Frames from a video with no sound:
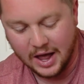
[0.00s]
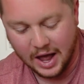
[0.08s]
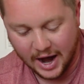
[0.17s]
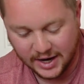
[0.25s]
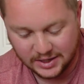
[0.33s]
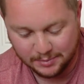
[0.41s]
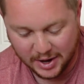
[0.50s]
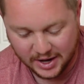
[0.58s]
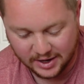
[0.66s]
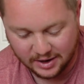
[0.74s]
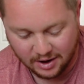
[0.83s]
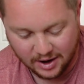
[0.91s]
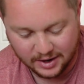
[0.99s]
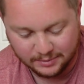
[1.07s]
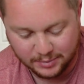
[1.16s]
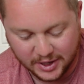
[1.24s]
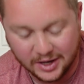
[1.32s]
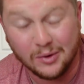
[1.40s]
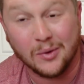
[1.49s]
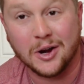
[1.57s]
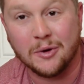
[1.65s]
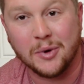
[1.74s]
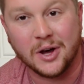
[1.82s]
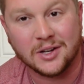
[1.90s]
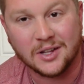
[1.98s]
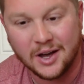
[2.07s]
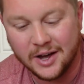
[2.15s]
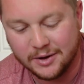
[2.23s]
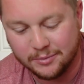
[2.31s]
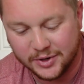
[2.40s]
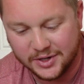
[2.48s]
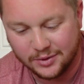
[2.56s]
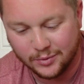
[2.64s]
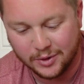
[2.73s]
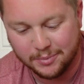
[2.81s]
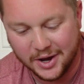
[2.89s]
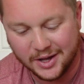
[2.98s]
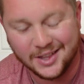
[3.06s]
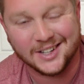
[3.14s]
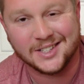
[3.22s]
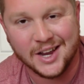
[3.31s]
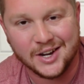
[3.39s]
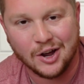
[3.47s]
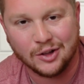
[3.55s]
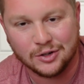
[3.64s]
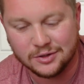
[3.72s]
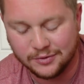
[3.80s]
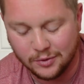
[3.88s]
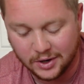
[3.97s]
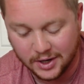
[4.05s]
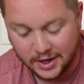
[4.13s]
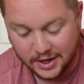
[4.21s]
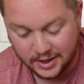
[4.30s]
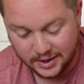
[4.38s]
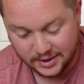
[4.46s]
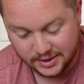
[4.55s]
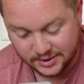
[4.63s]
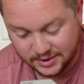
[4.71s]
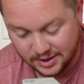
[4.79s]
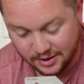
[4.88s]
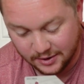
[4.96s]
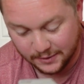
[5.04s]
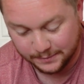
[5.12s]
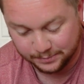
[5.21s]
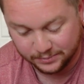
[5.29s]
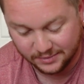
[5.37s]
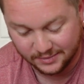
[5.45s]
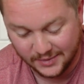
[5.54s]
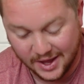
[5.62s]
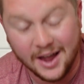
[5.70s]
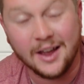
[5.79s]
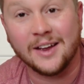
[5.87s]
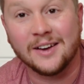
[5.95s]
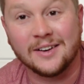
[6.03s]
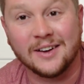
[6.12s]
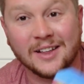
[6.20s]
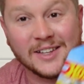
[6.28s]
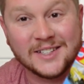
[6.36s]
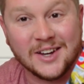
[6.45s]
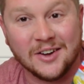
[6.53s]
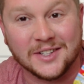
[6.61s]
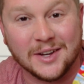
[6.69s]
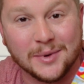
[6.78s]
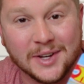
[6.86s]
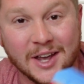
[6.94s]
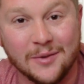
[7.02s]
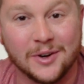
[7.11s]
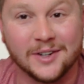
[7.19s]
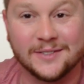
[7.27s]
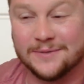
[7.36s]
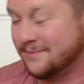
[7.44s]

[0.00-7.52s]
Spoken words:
I debated on picking one up online, but didn't want to pay like $10 for it. So, hey, at least now I was able to get one.